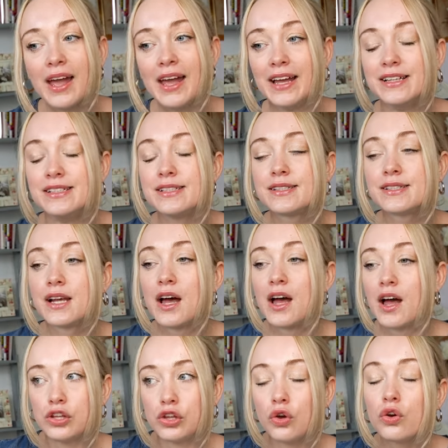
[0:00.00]
is
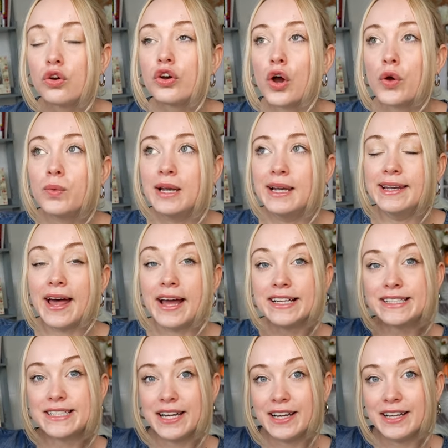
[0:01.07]
you can go
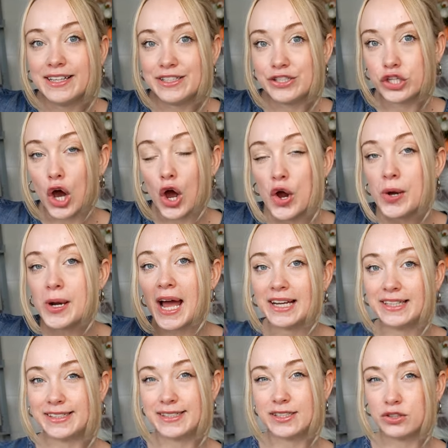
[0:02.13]
lighter in tone and
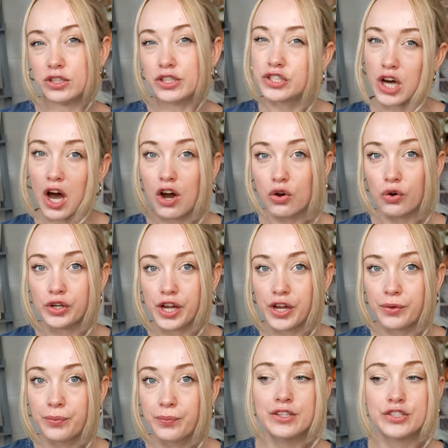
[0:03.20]
it still look dark on
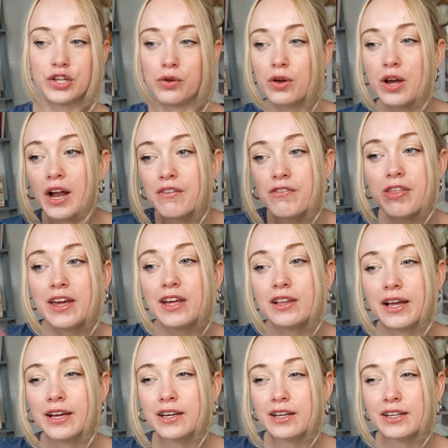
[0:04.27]
you. So kind of think
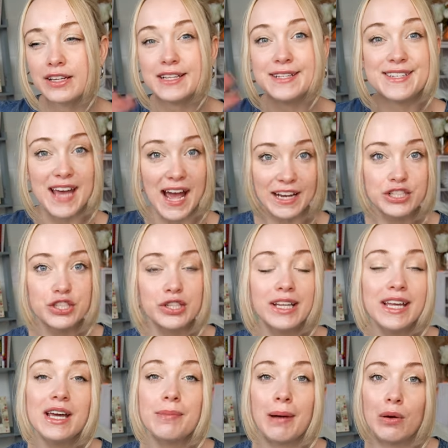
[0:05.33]
like
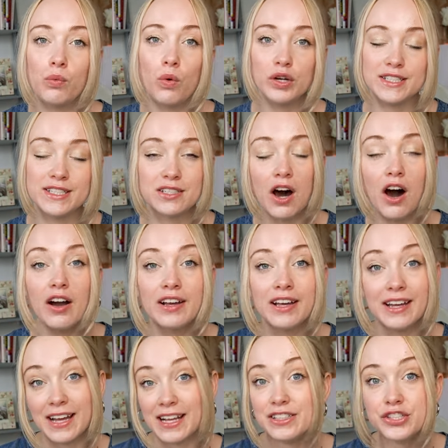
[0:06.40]
contextually about what is dark
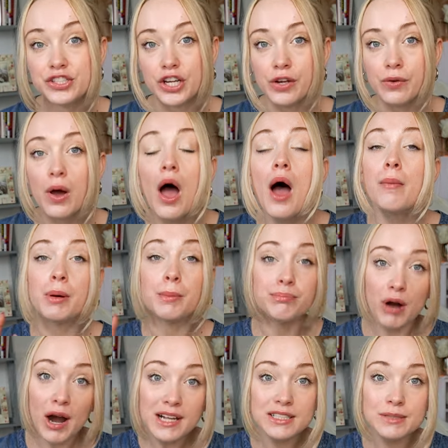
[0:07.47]
against you. But
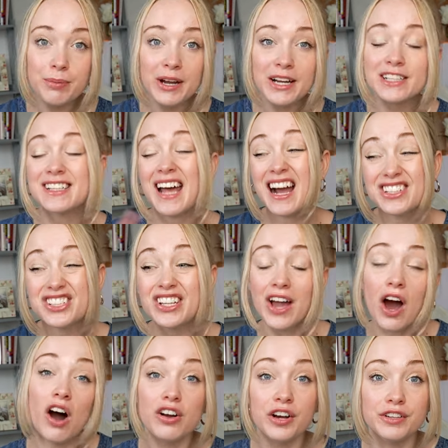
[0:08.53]
bright springs actually
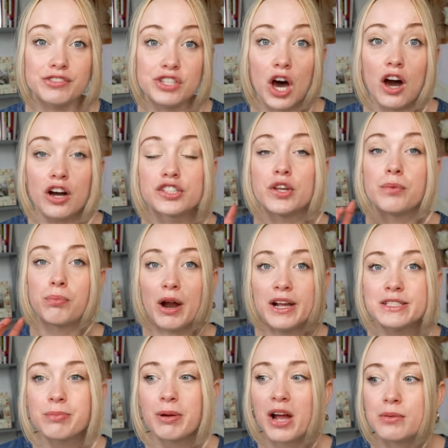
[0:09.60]
are kind of dark. So
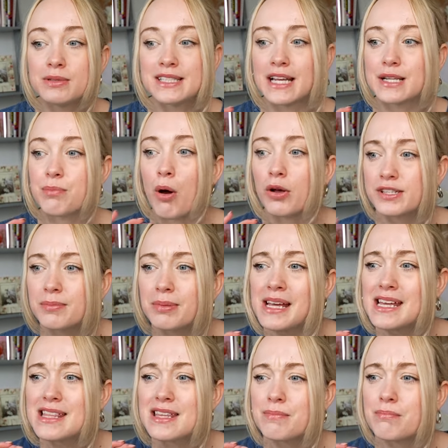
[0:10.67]
bright spring I would say is
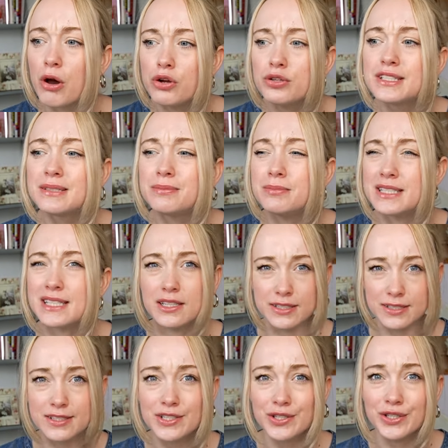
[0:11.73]
possibly the most
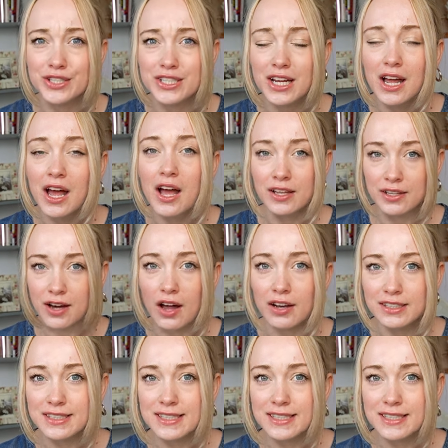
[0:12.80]
misunderstood color